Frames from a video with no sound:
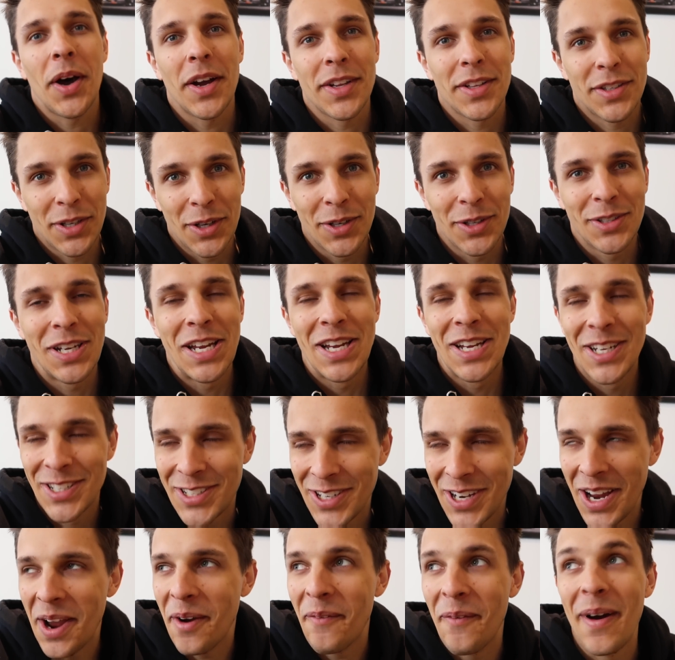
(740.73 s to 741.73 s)
I told you
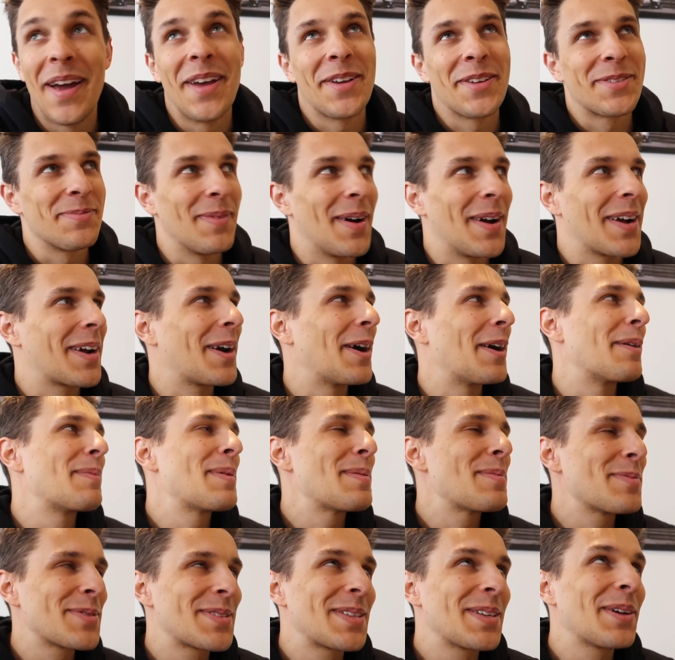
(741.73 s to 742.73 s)
straight away it was my car. And
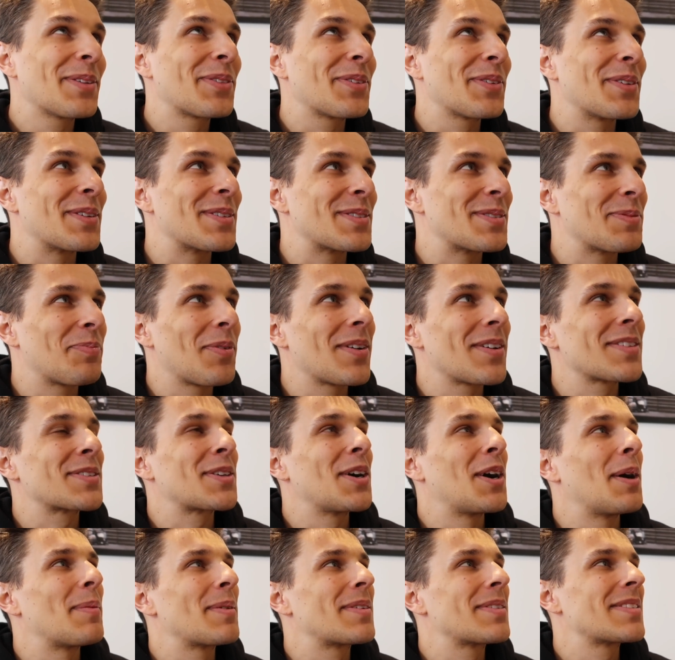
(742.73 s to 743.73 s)
people still thought it was a press
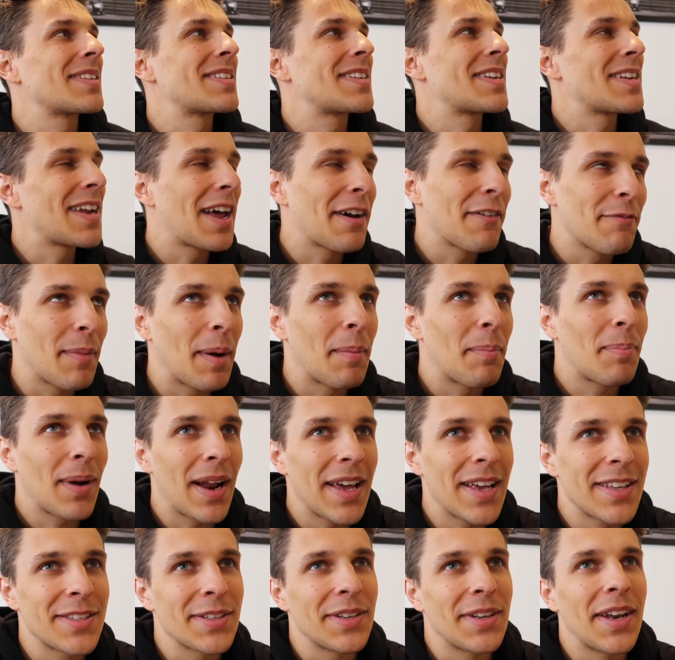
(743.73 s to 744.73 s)
car because I didn't have my
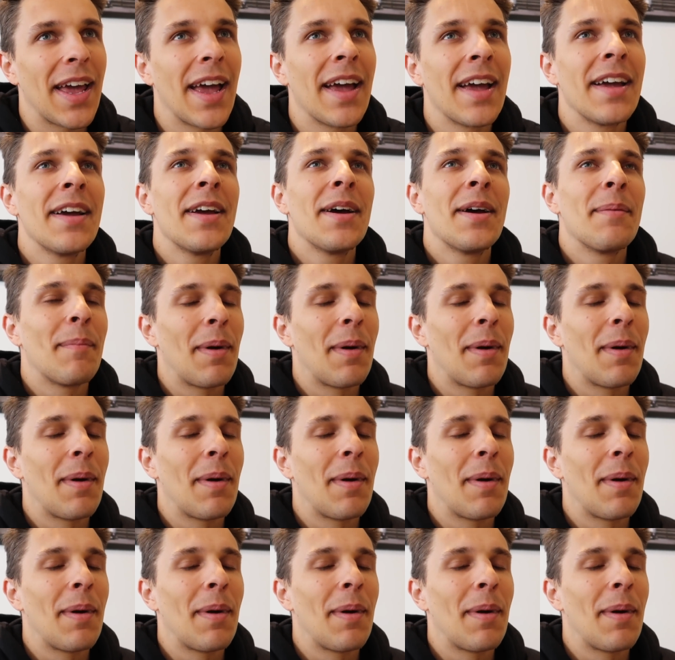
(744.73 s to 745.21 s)
plate on it.